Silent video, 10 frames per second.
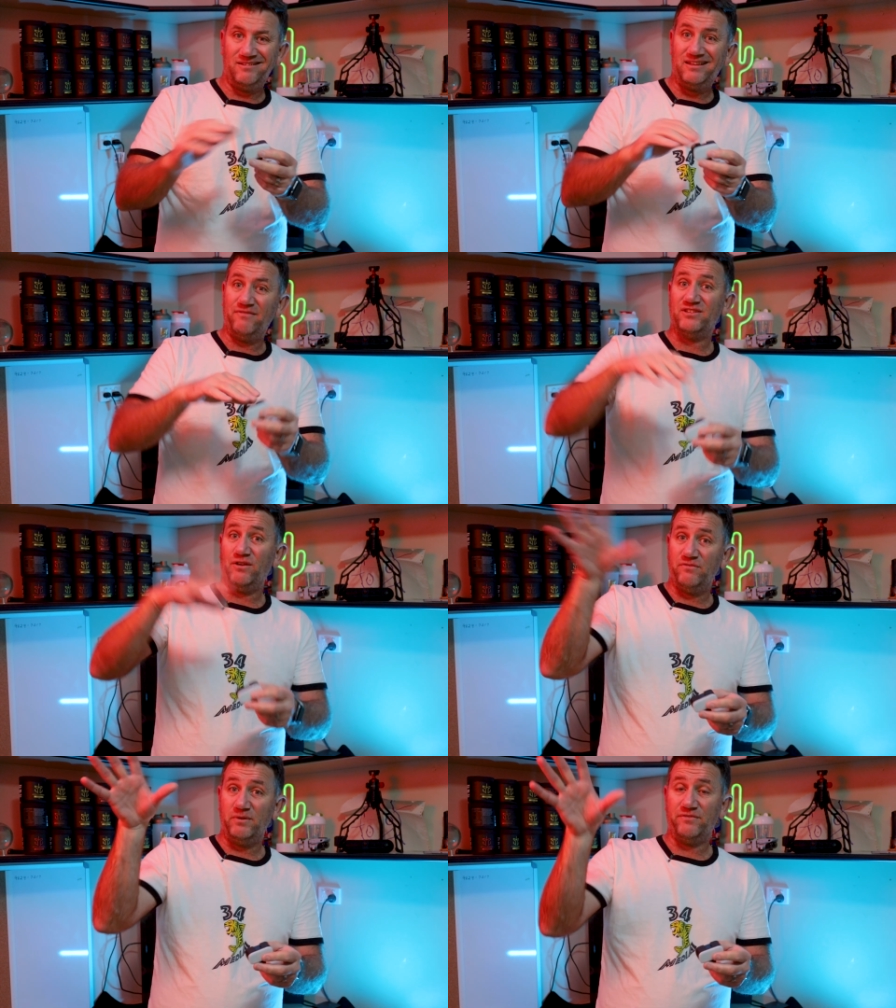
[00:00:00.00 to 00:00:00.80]
give
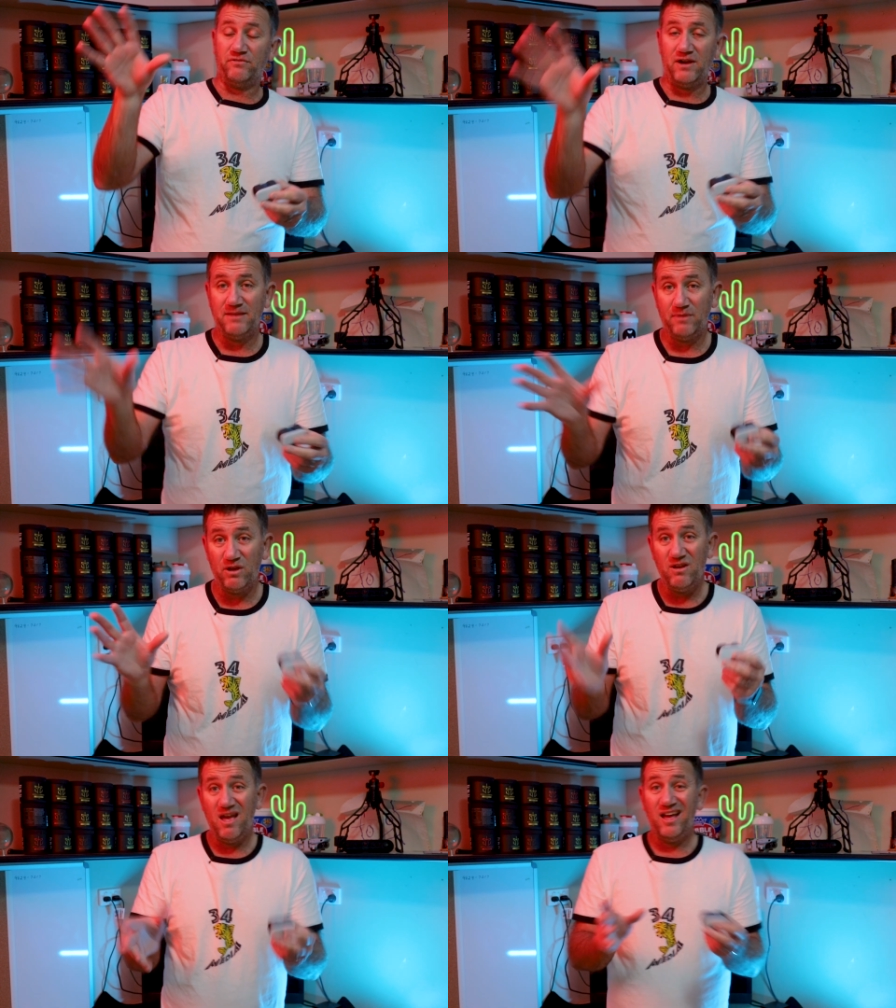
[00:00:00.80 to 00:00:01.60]
yourself a bit of a rainbow.
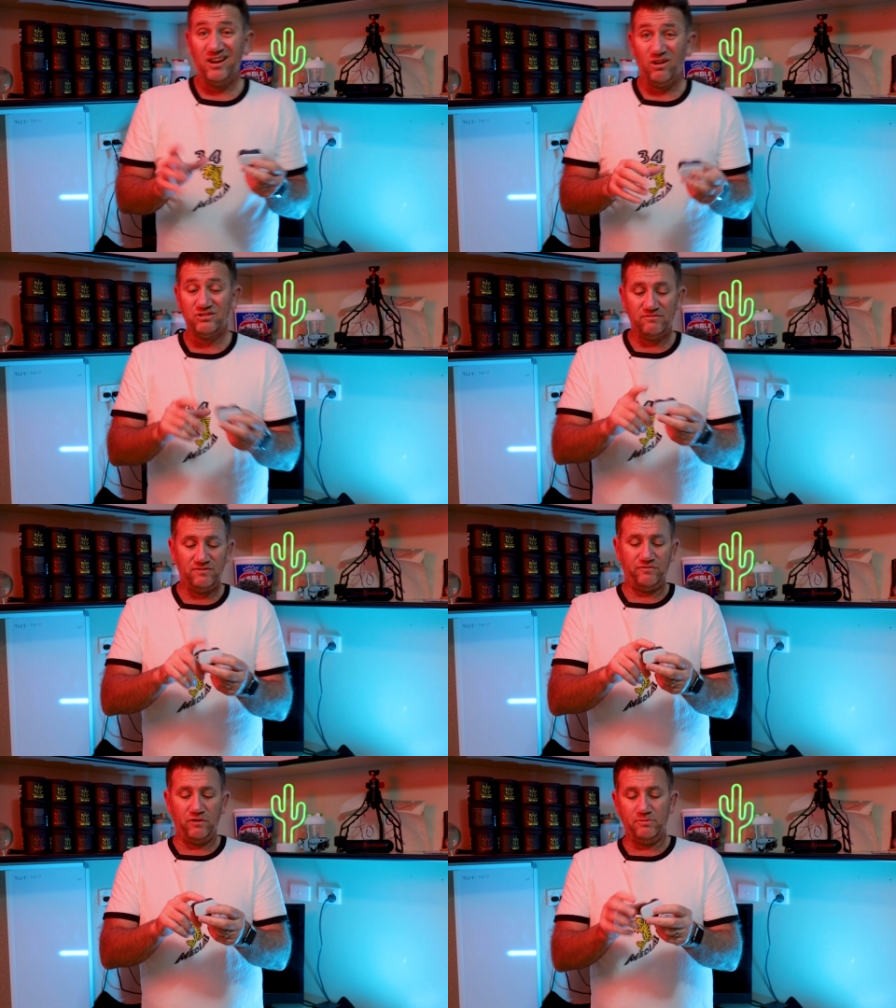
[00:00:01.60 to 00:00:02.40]
Lots of
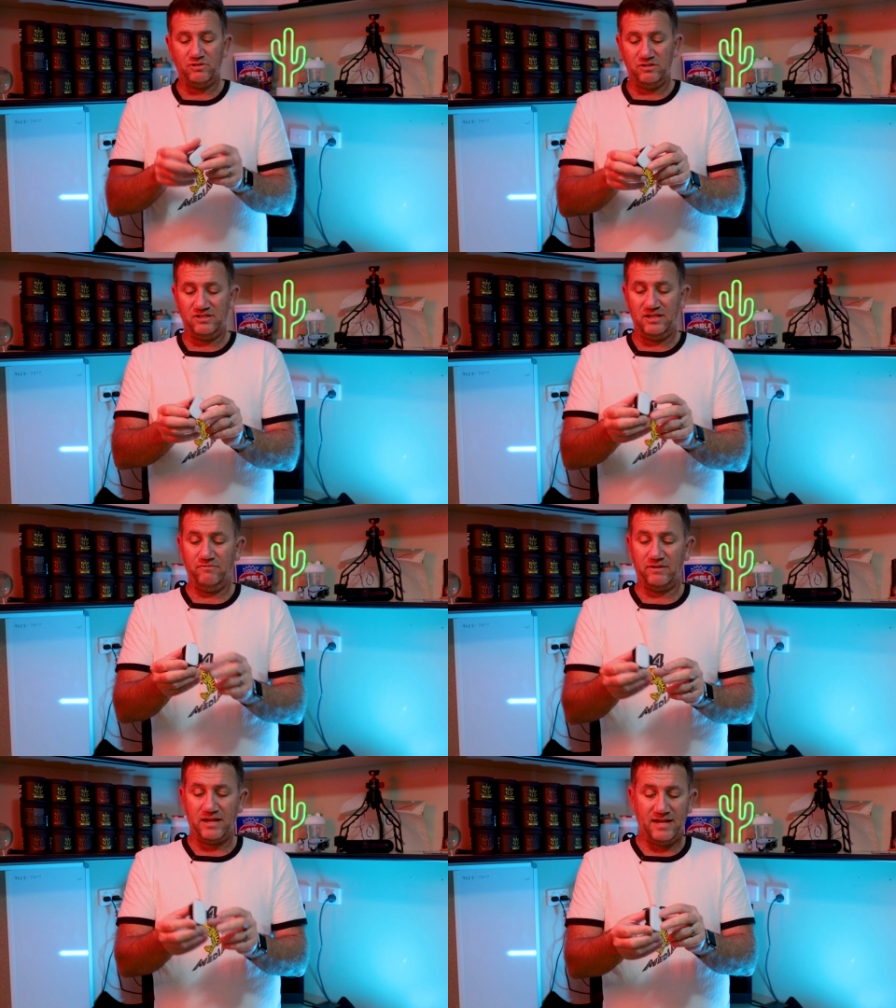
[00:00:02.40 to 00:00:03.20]
different options
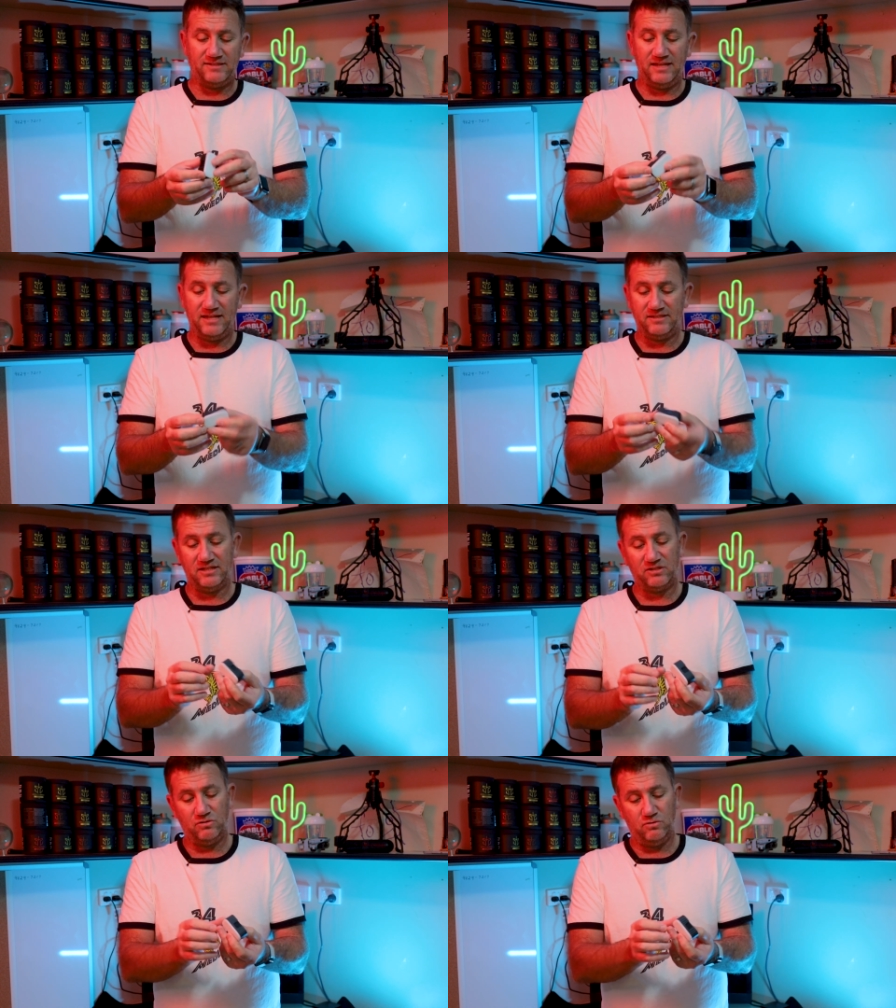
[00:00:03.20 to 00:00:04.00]
in regards to that, so
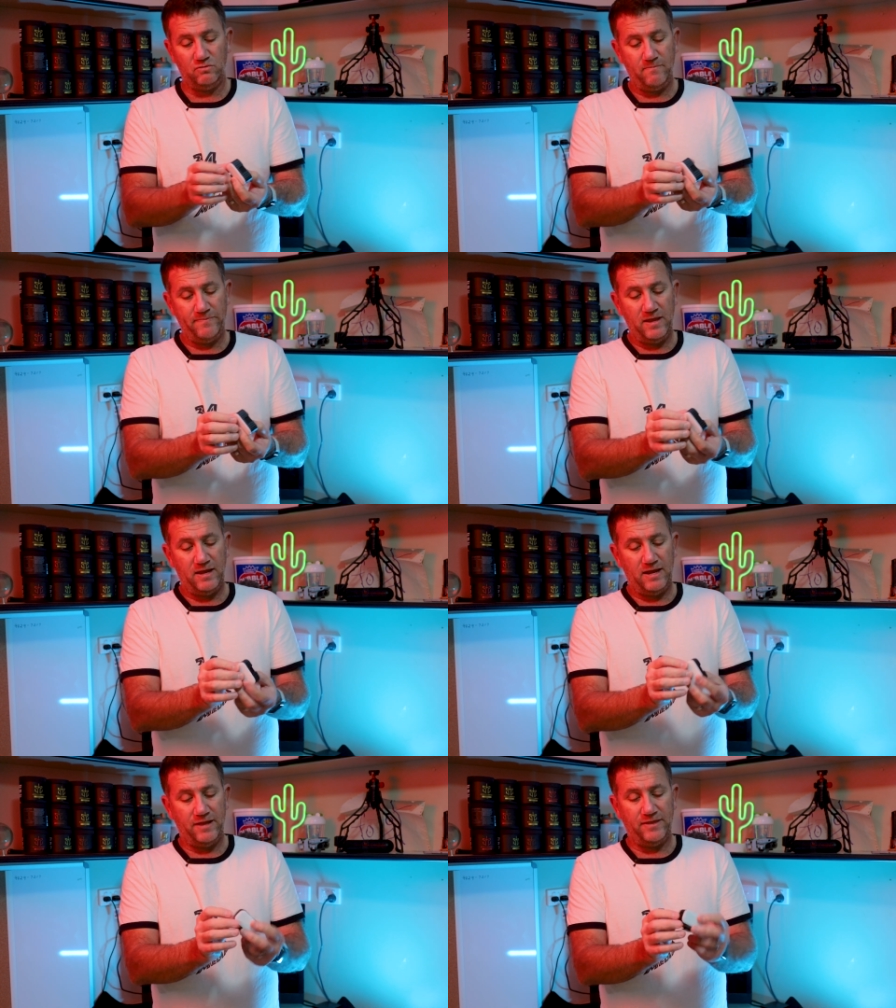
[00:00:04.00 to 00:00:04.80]
that's cool.
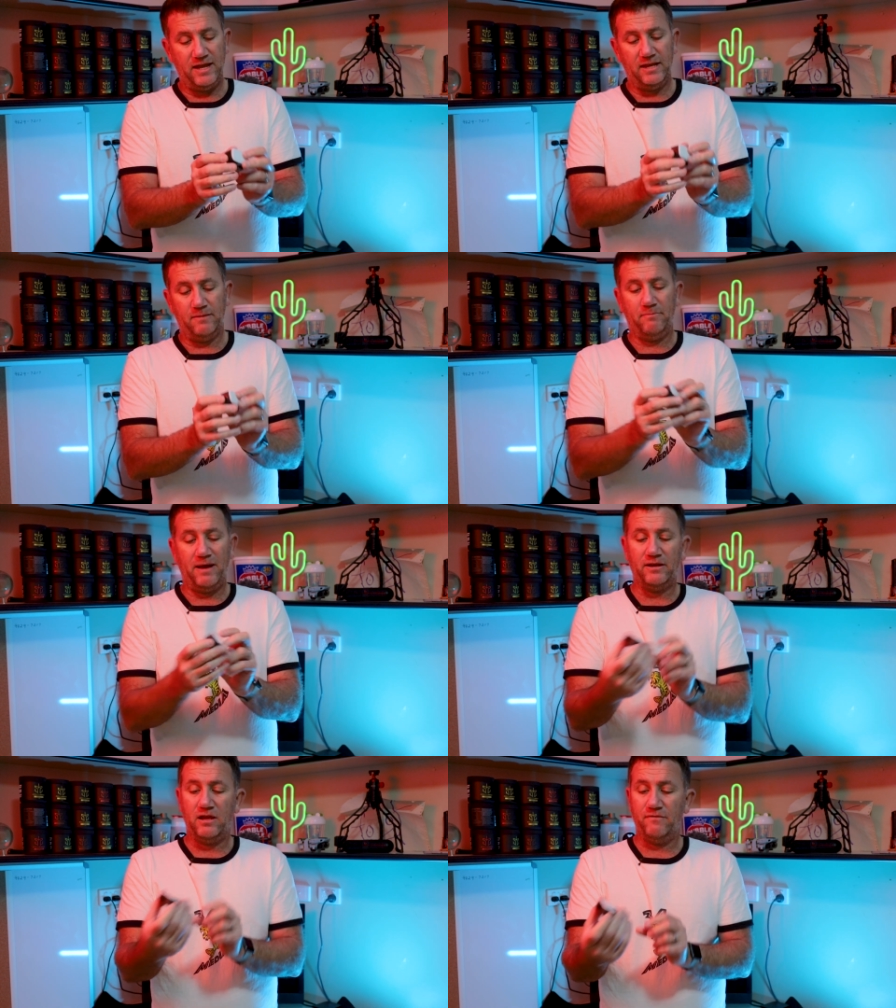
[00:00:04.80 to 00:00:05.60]
And then a
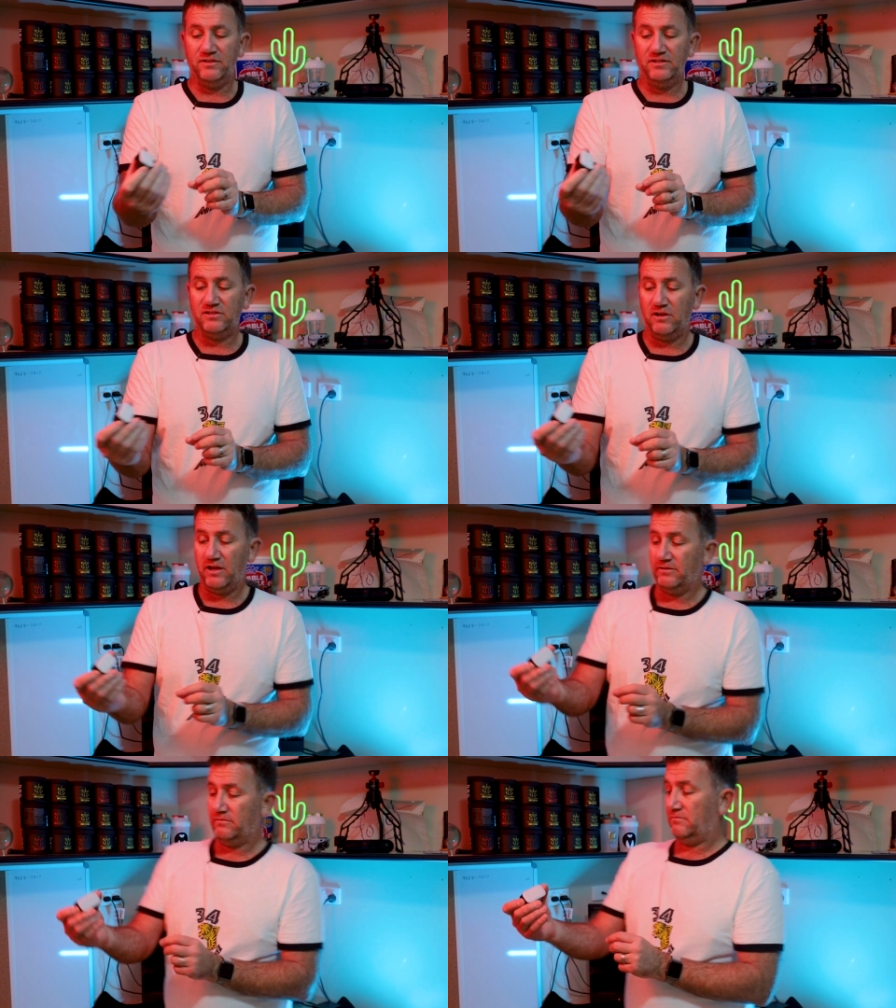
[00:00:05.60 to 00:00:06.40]
button over this
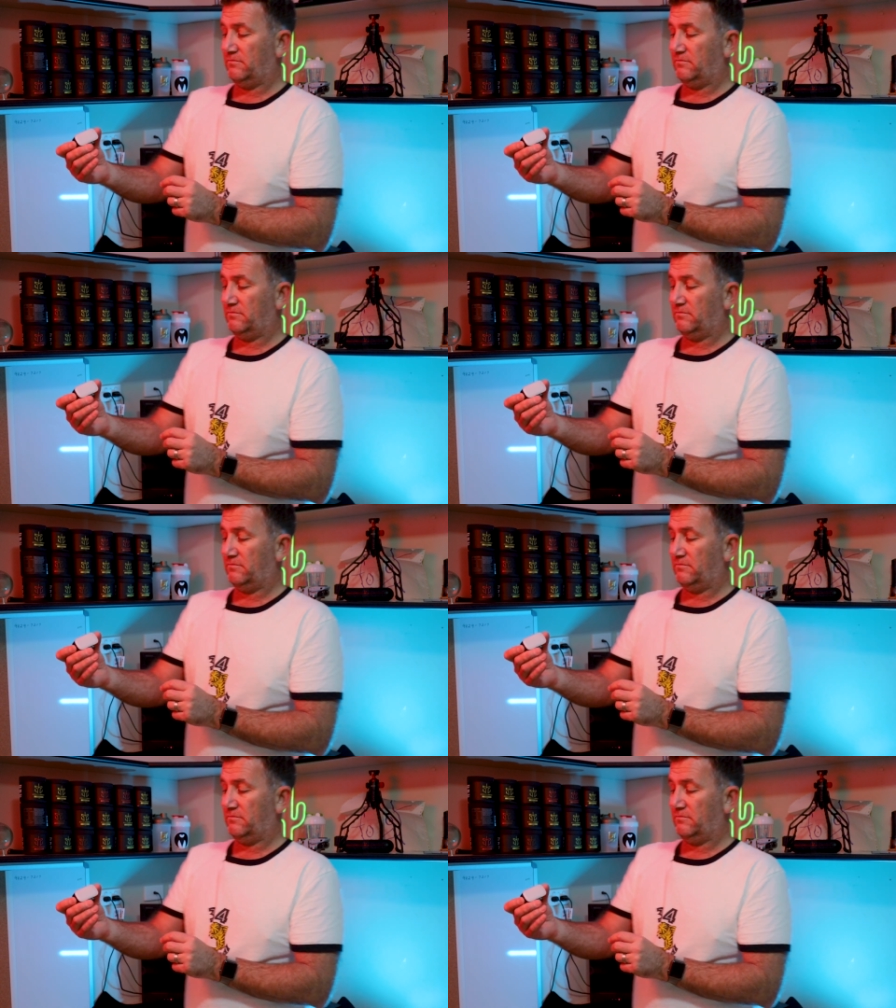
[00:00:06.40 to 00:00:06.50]
side.